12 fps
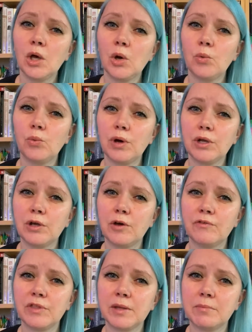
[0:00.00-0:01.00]
One
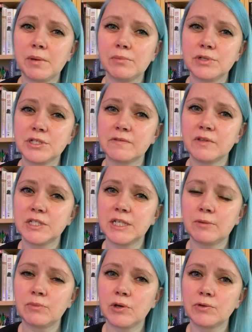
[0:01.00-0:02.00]
of the members of the
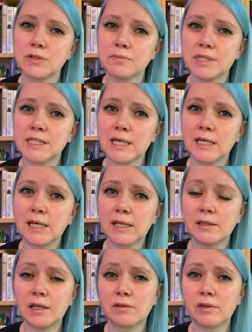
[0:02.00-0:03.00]
team goes missing,
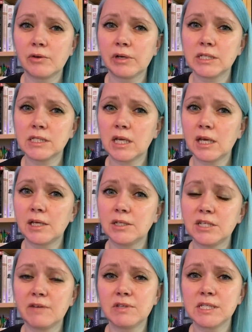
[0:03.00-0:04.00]
and then there is a
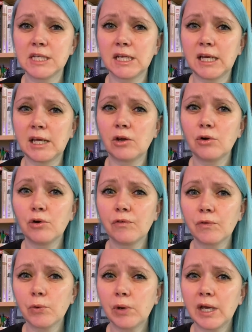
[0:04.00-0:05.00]
devastating
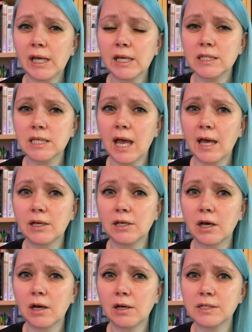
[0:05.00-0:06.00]
earthquake that
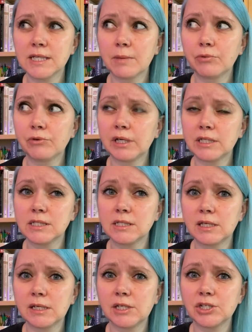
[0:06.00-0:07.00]
separates
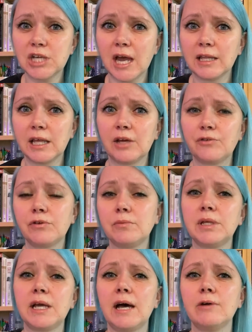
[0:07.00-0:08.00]
the chalet from
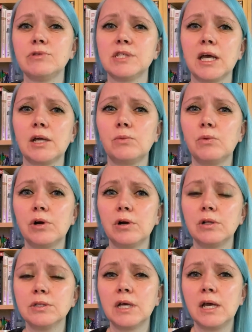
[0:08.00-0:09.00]
the outside
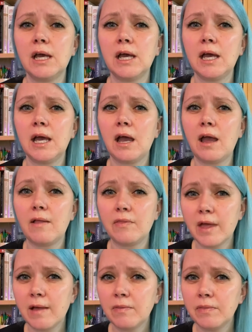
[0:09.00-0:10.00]
world, and
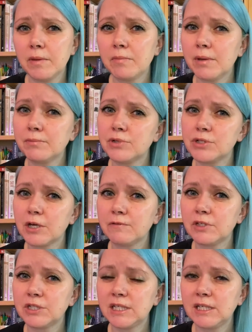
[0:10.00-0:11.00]
then the members of
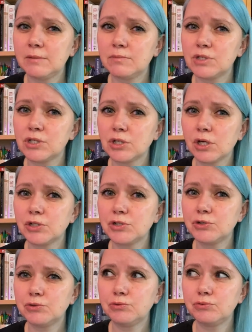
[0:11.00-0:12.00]
the team start
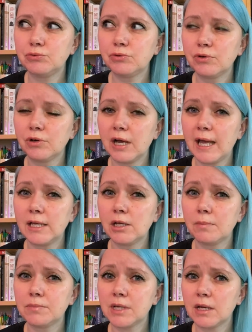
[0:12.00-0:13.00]
to end
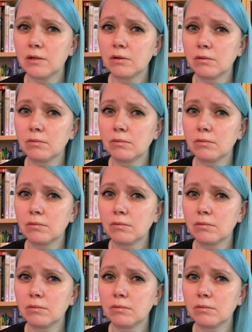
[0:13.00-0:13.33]
up dead